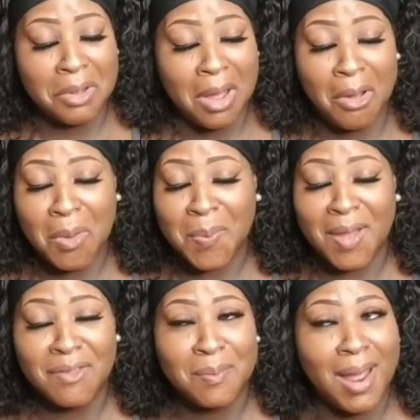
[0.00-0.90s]
hope
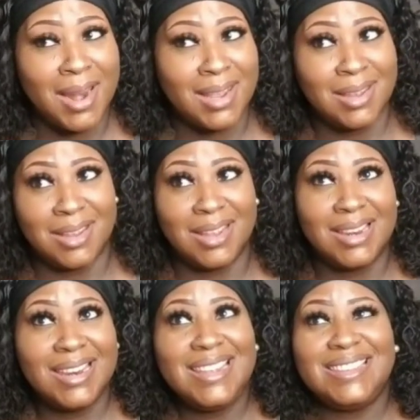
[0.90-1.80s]
everybody
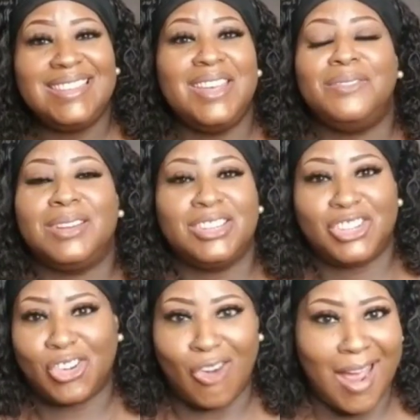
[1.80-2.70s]
at least give it a
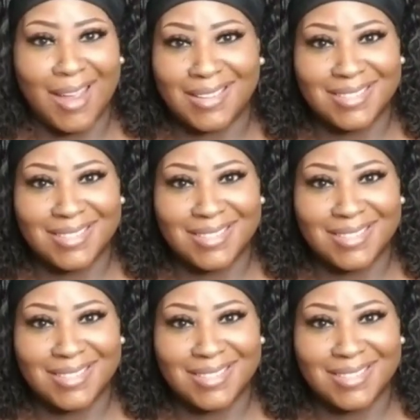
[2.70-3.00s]
try.